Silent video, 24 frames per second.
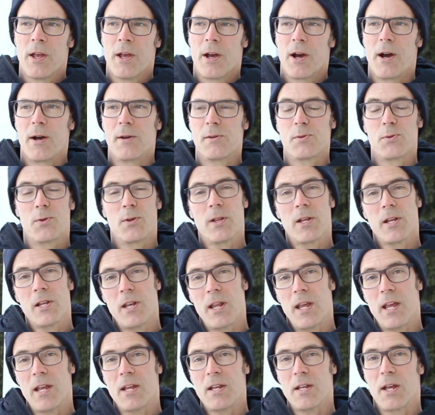It's really
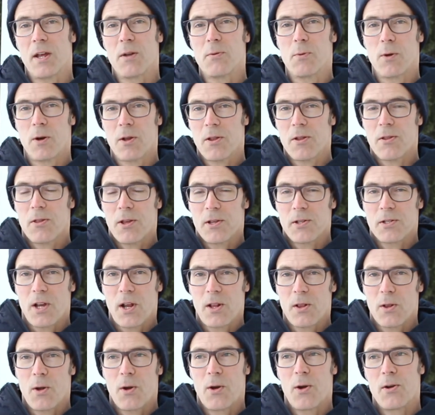neat, and one of the things
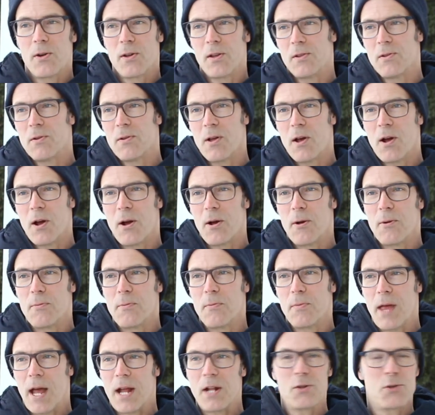I learned in
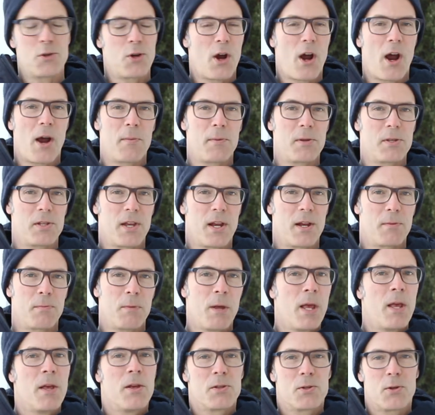that job is I
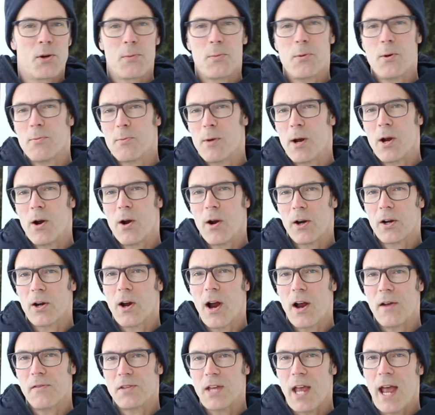sort of put my
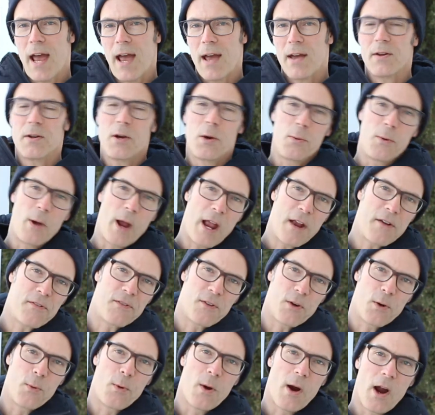archives hat away
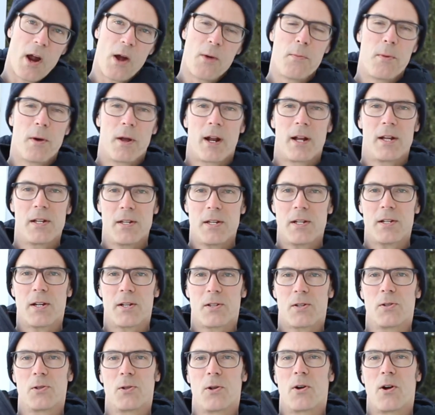for a while, but I did
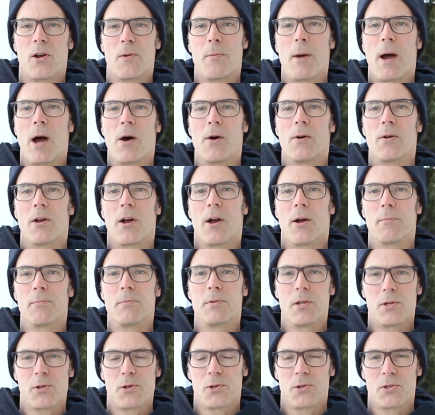get to learn
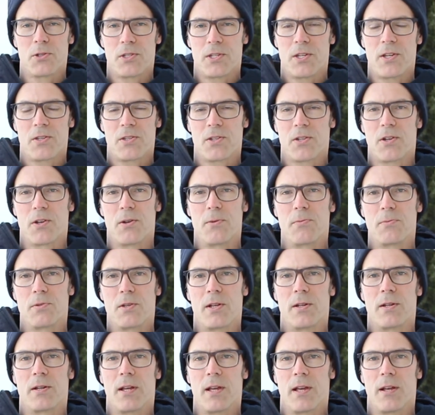about digital systems
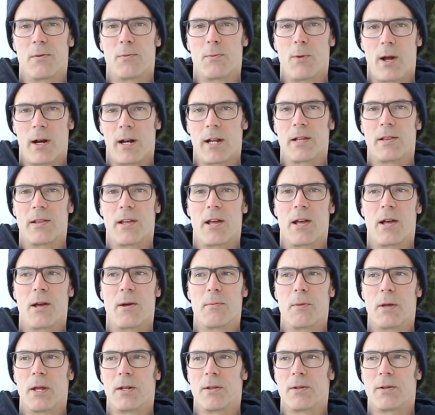and running
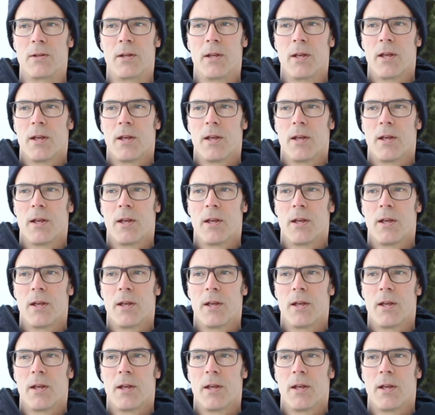them and